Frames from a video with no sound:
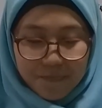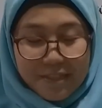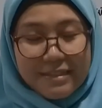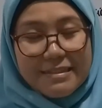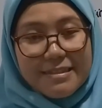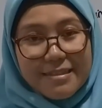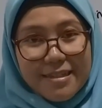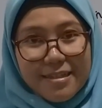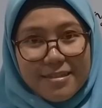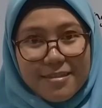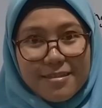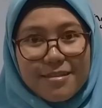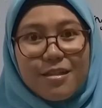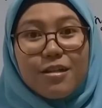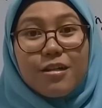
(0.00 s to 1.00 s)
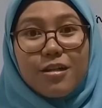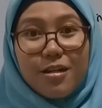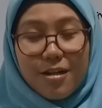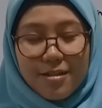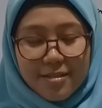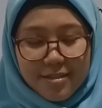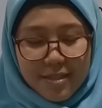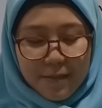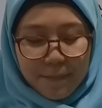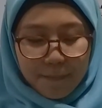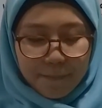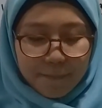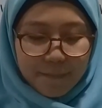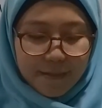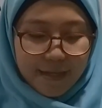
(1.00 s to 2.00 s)
sixth, gossip,
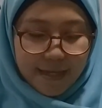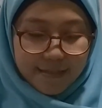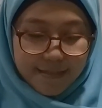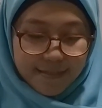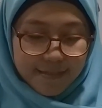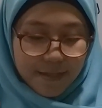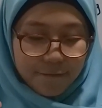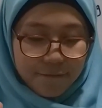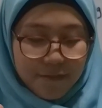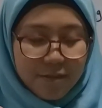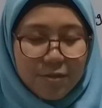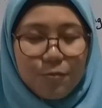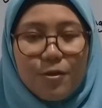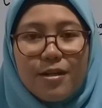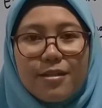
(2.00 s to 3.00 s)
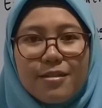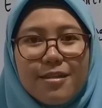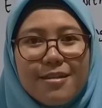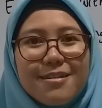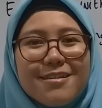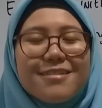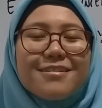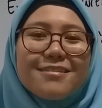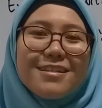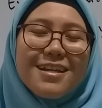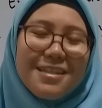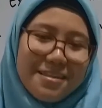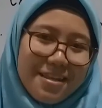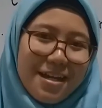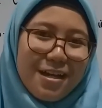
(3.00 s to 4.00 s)
and the 7th one is
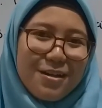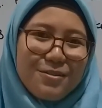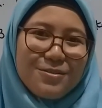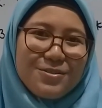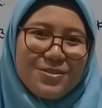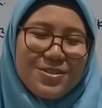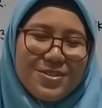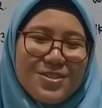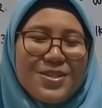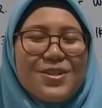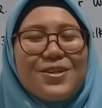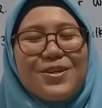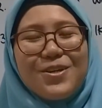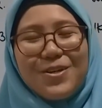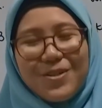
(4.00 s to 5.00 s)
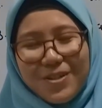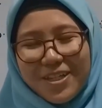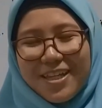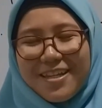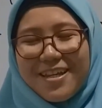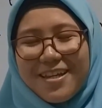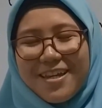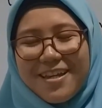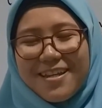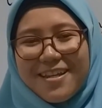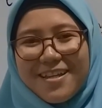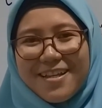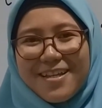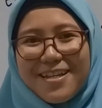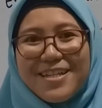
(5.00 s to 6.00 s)
announce. Okay,
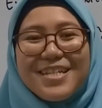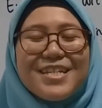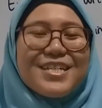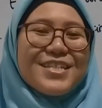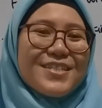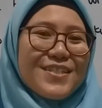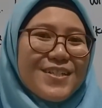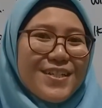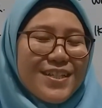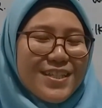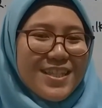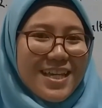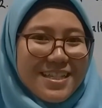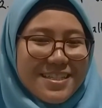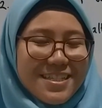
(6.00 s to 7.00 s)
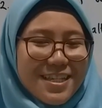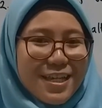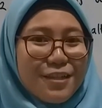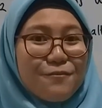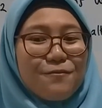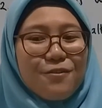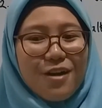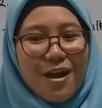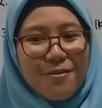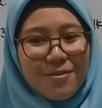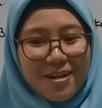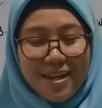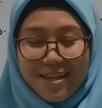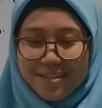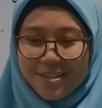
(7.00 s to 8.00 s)
Diana, so that's it for our
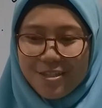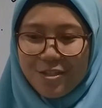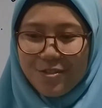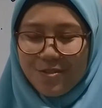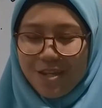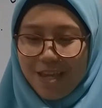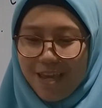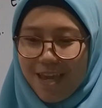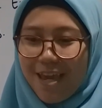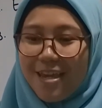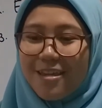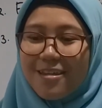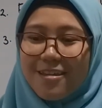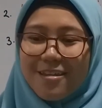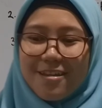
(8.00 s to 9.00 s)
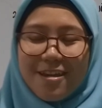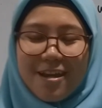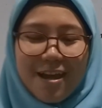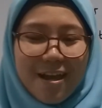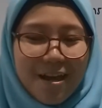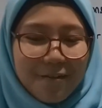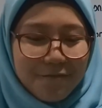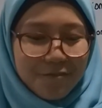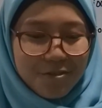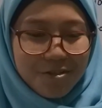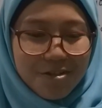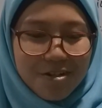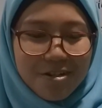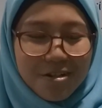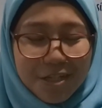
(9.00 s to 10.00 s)
lesson today.
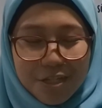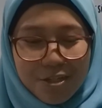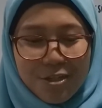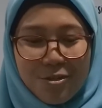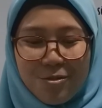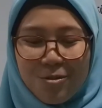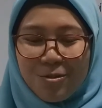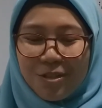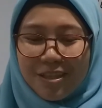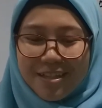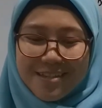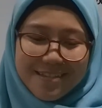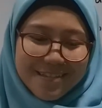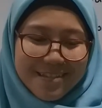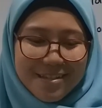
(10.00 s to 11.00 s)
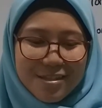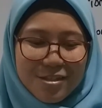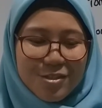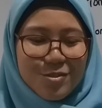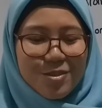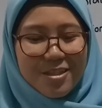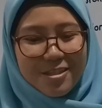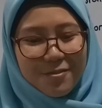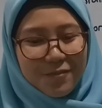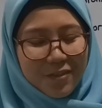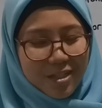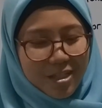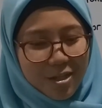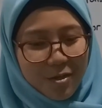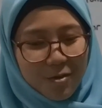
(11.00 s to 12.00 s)
After you listen to this
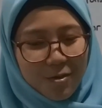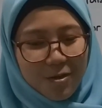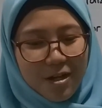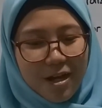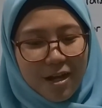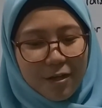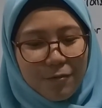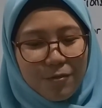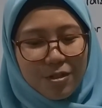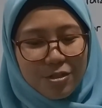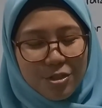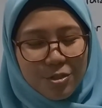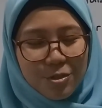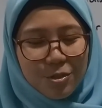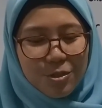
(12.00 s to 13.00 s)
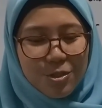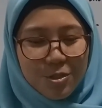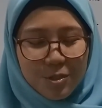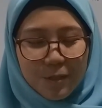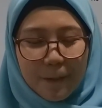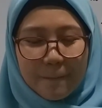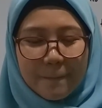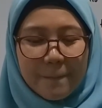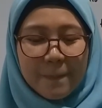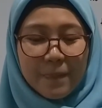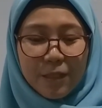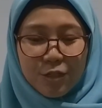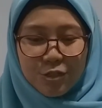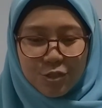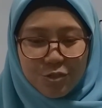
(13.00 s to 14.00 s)
video, I want you to
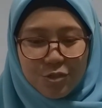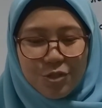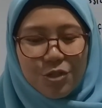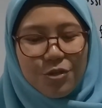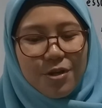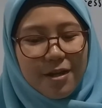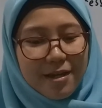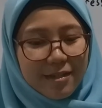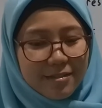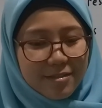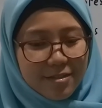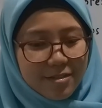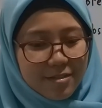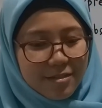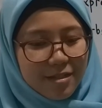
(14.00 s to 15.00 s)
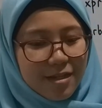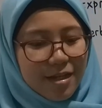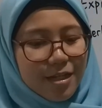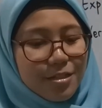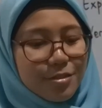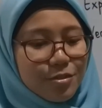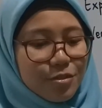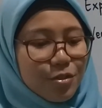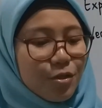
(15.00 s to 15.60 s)
do your exercise